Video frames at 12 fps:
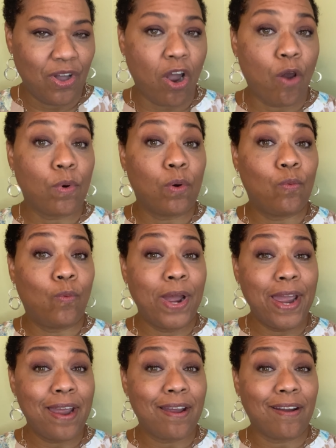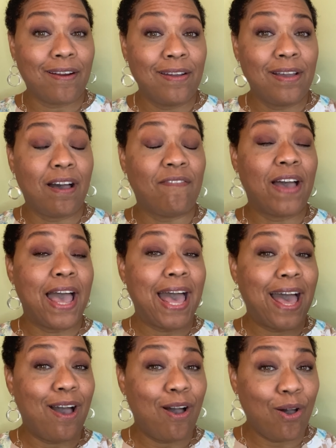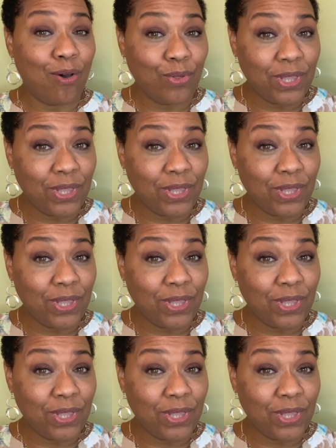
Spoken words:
are aware of how